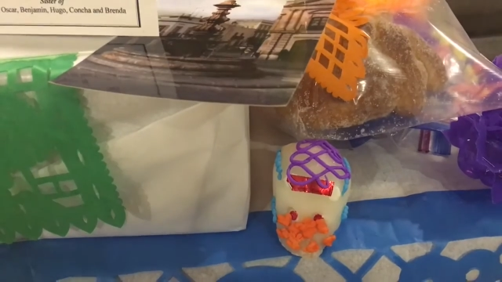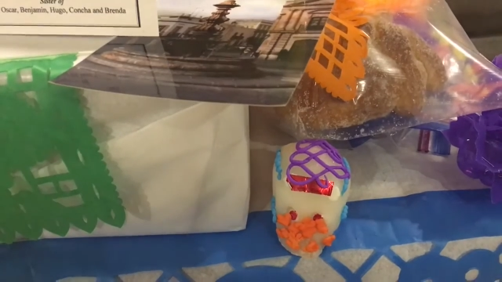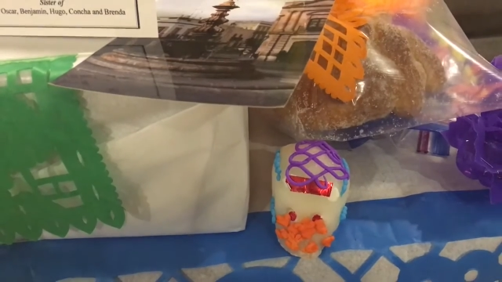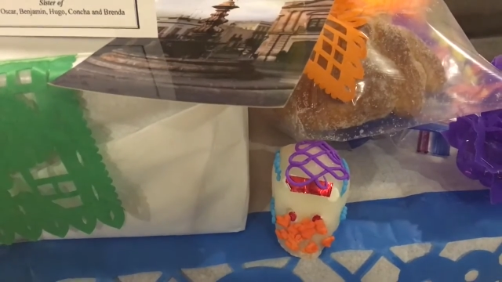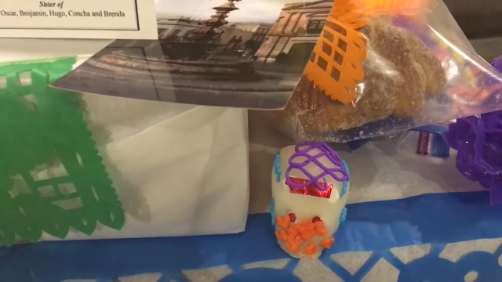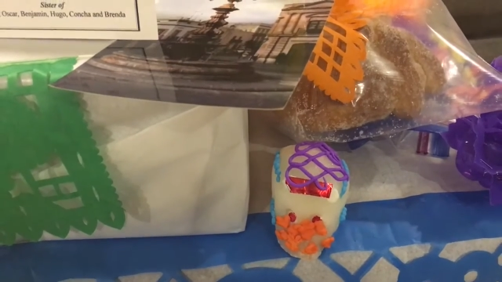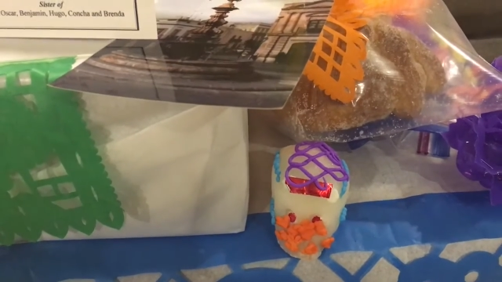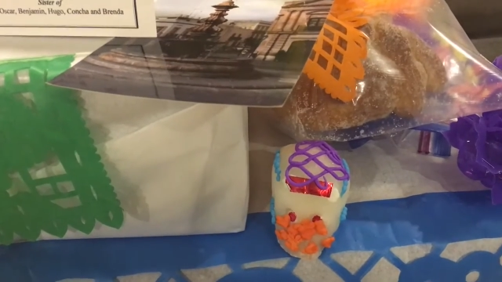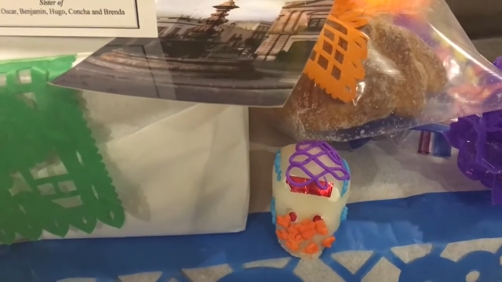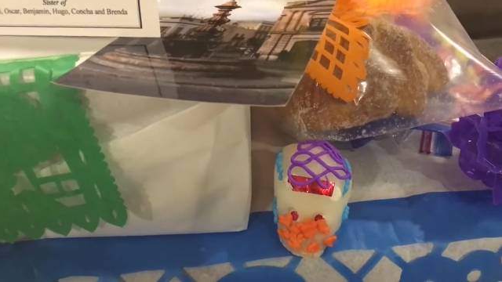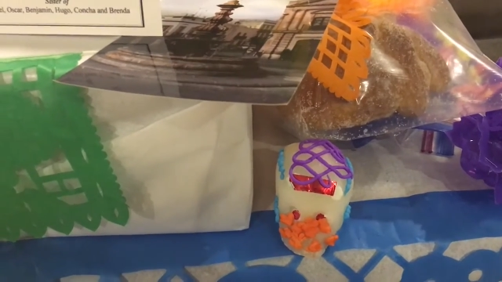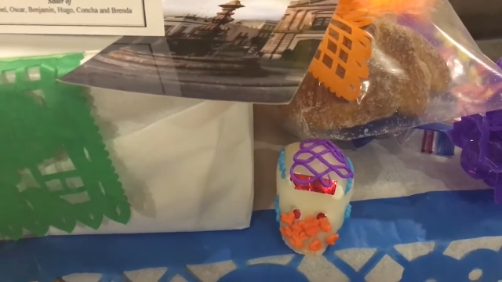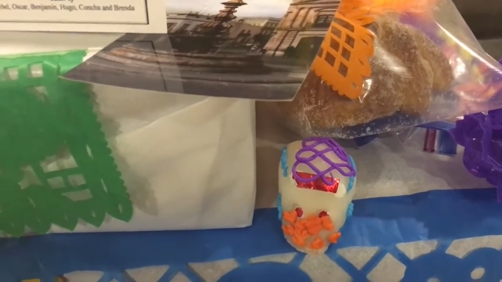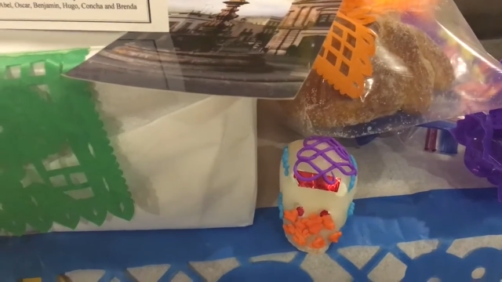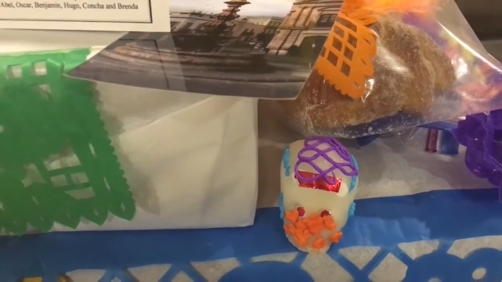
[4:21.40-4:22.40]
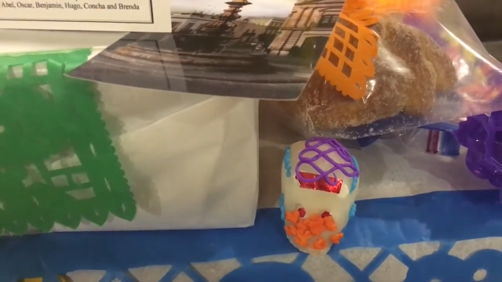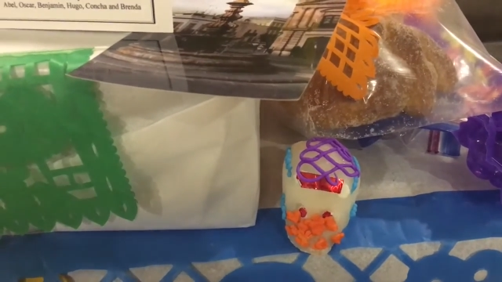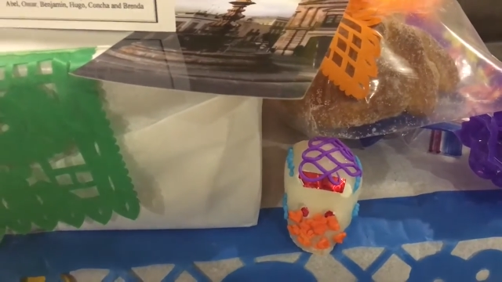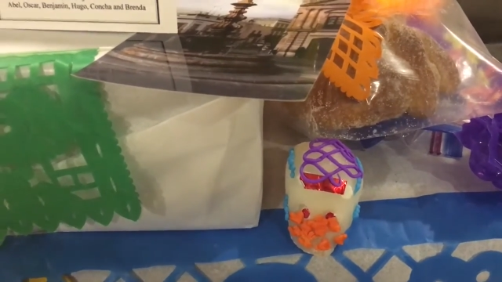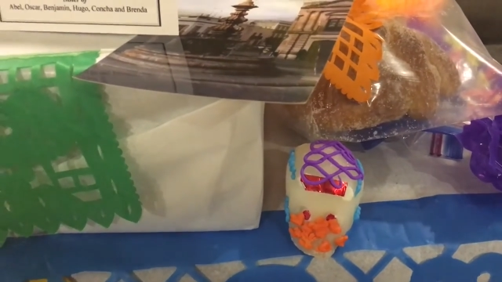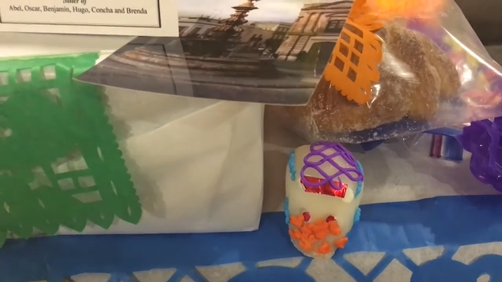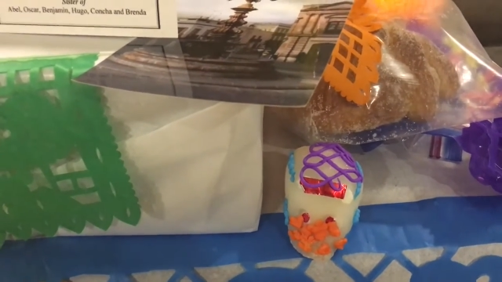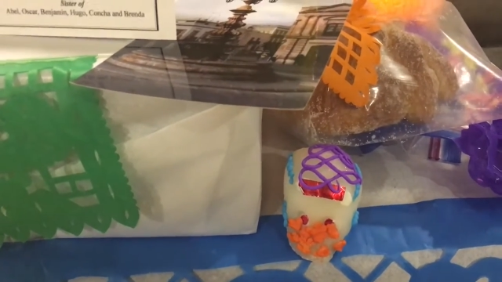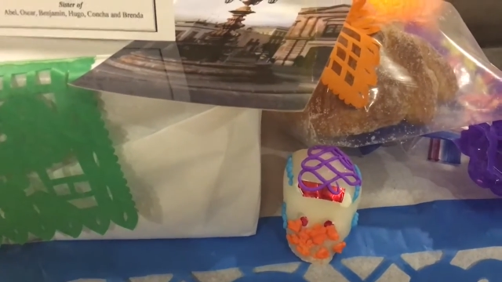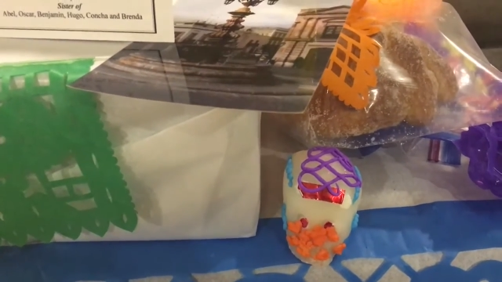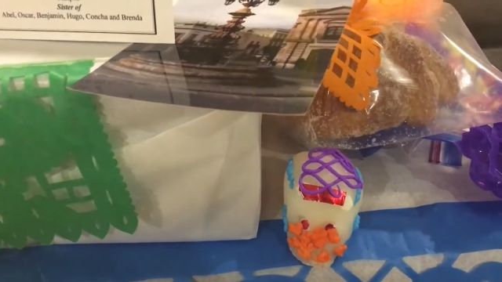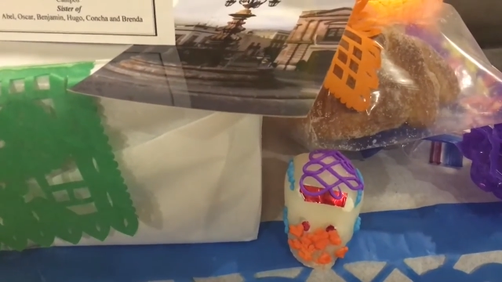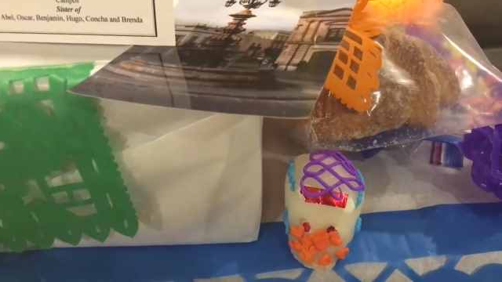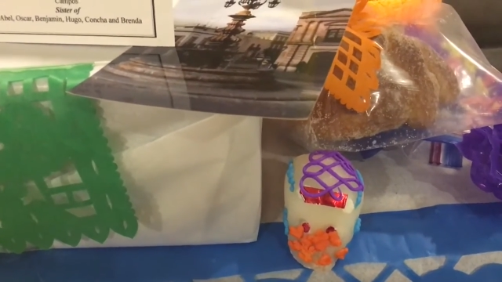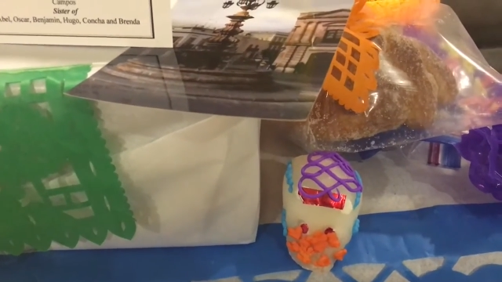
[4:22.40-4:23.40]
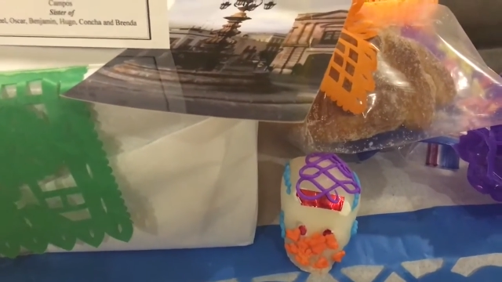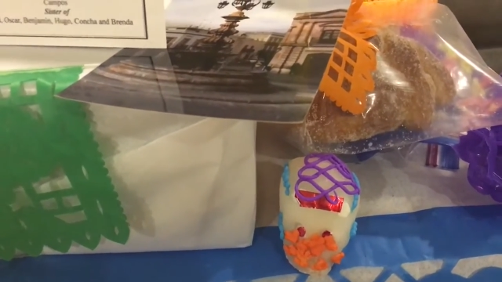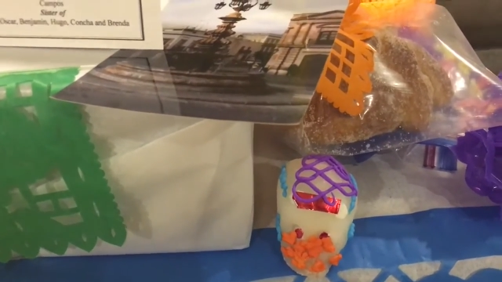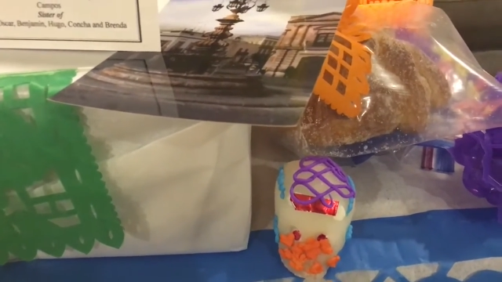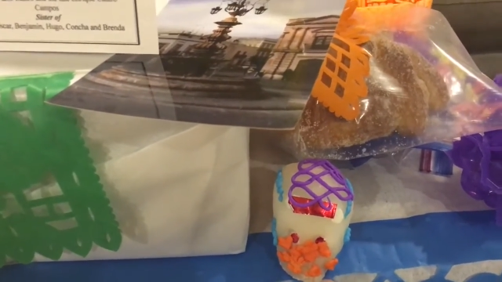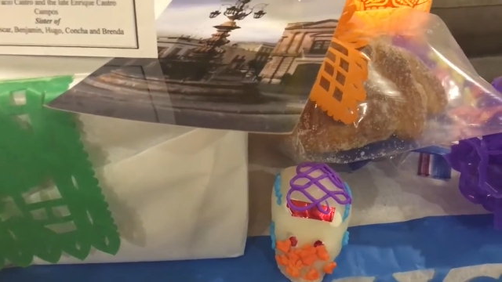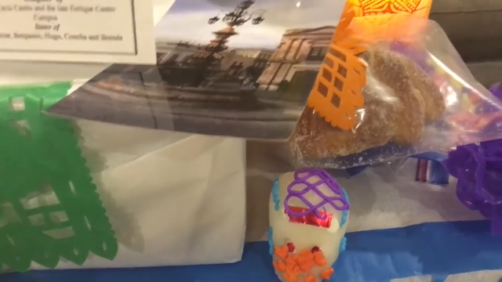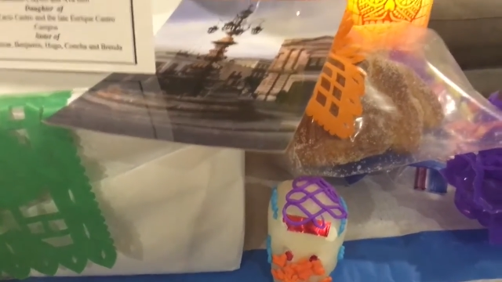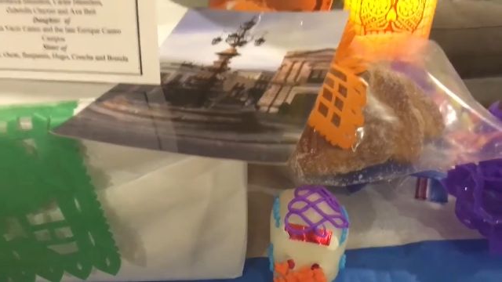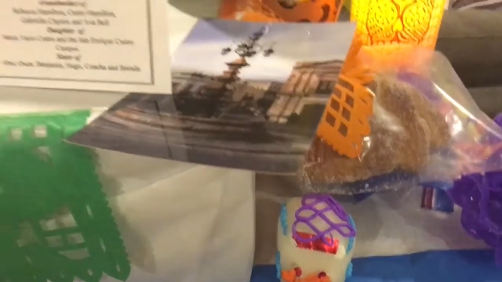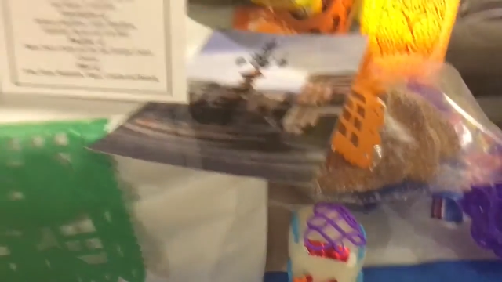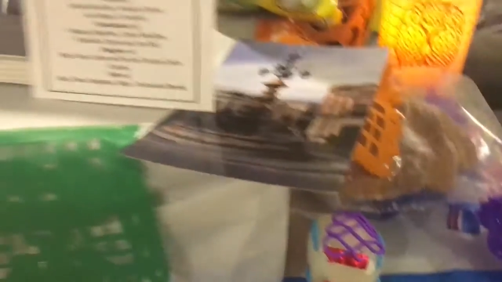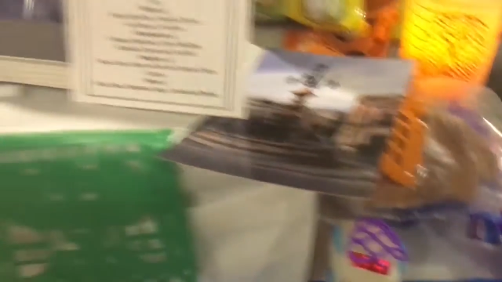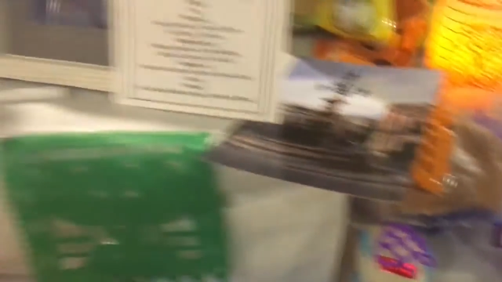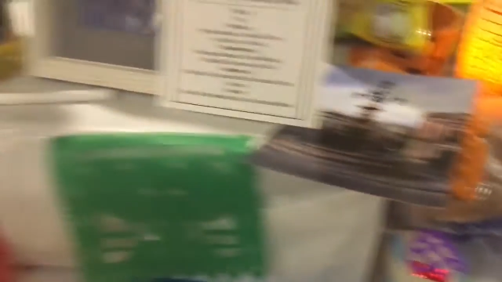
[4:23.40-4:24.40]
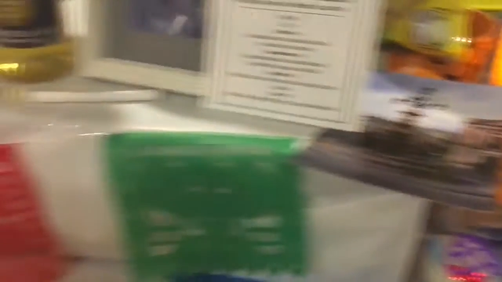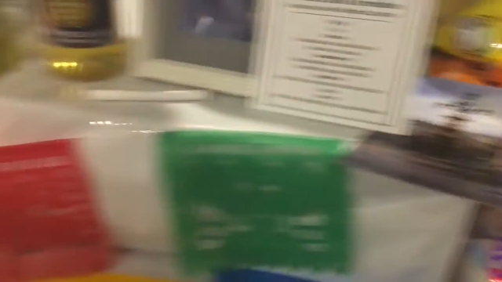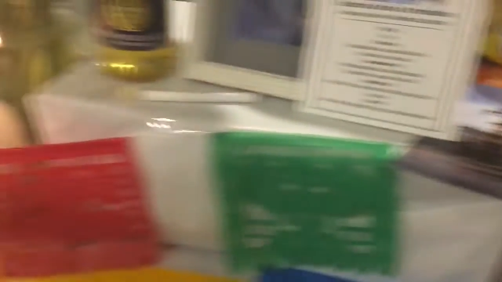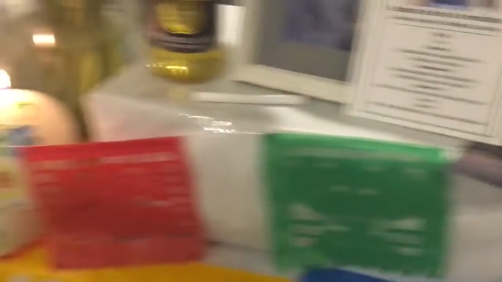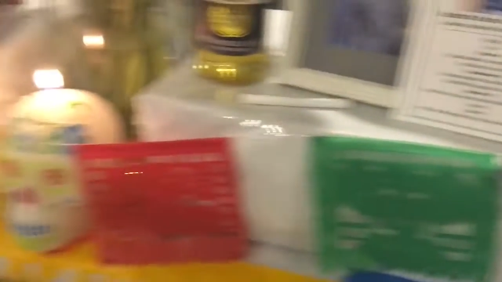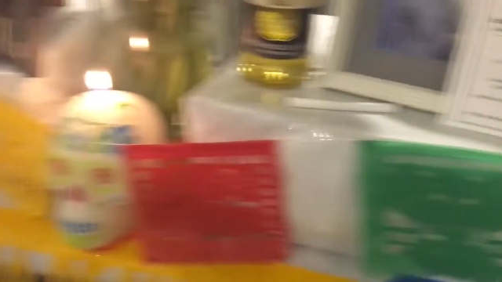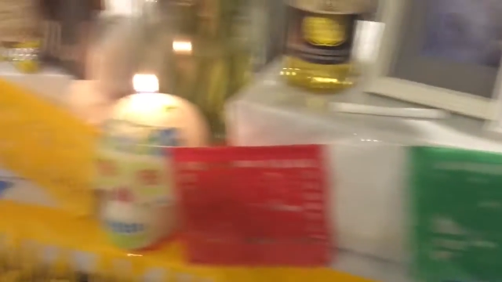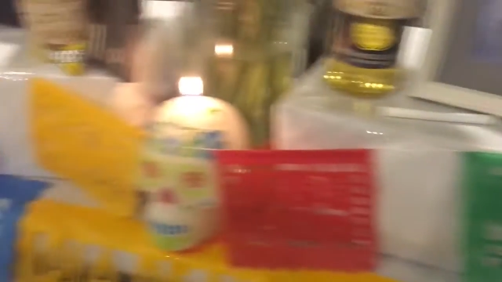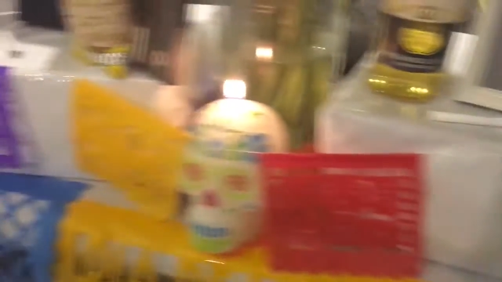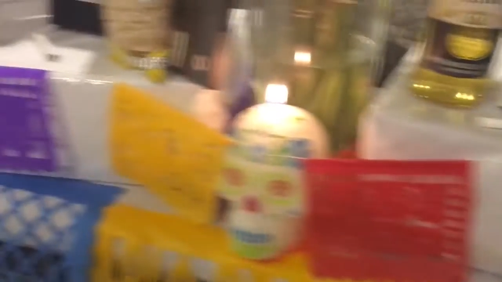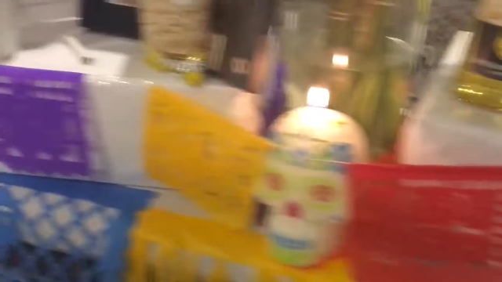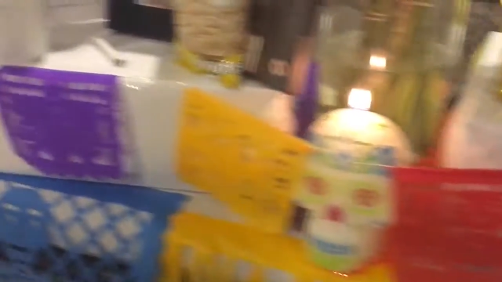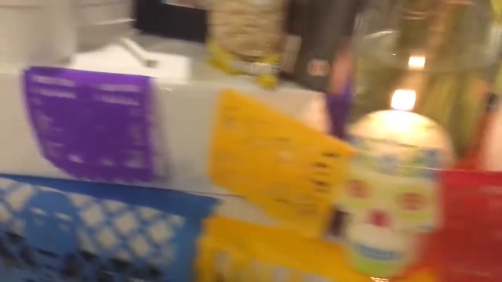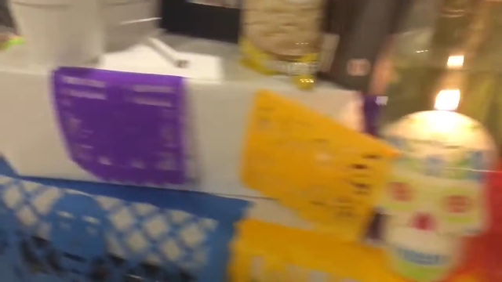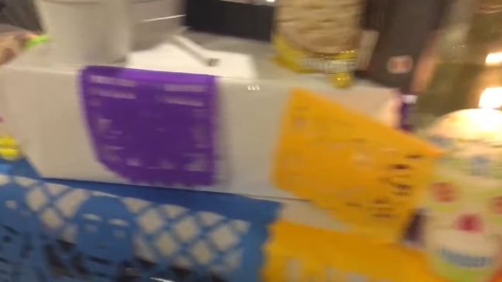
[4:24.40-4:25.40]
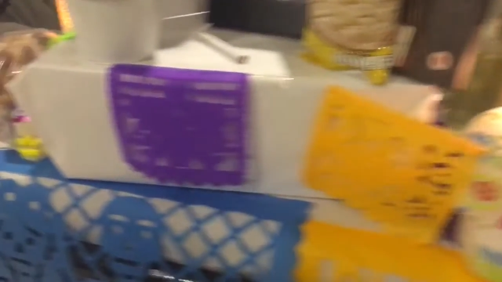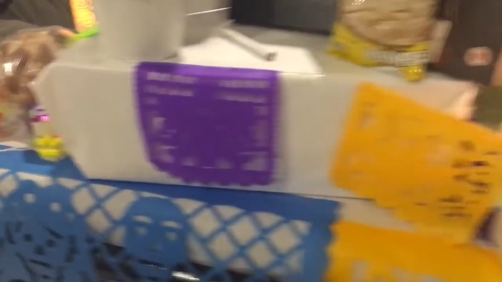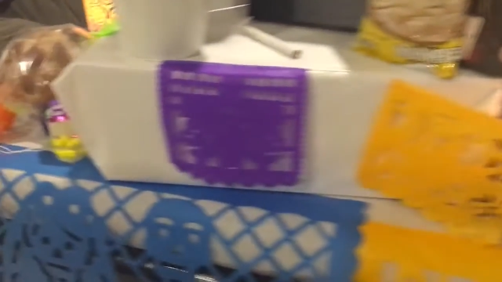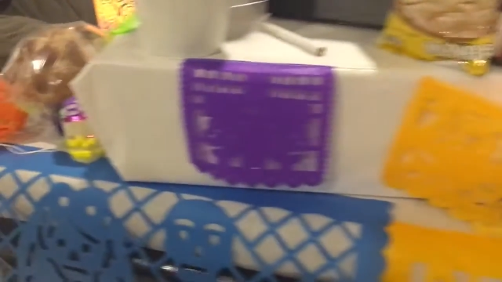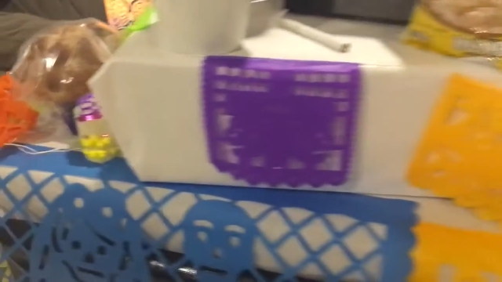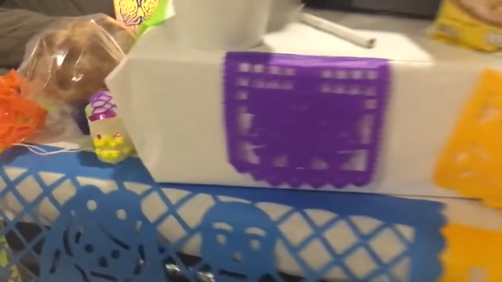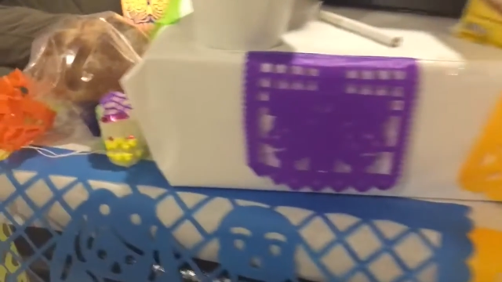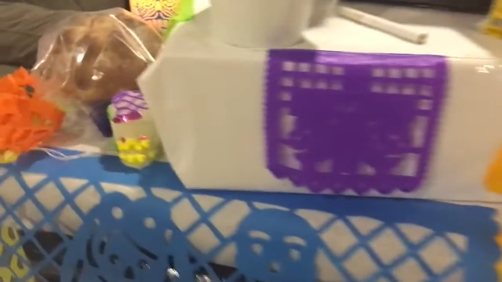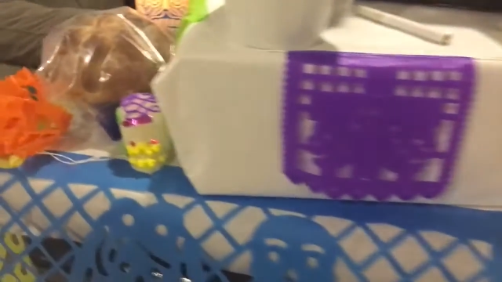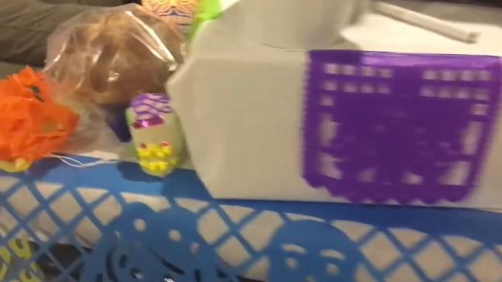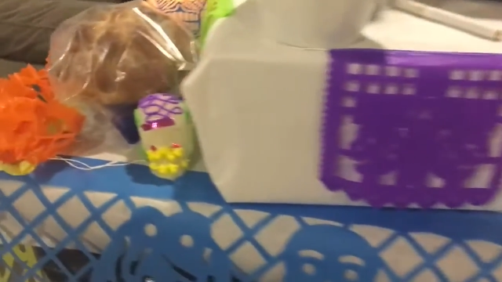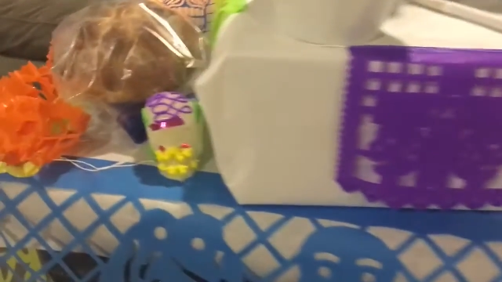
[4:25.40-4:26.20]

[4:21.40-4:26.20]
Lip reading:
Nobody's mouth can be seen.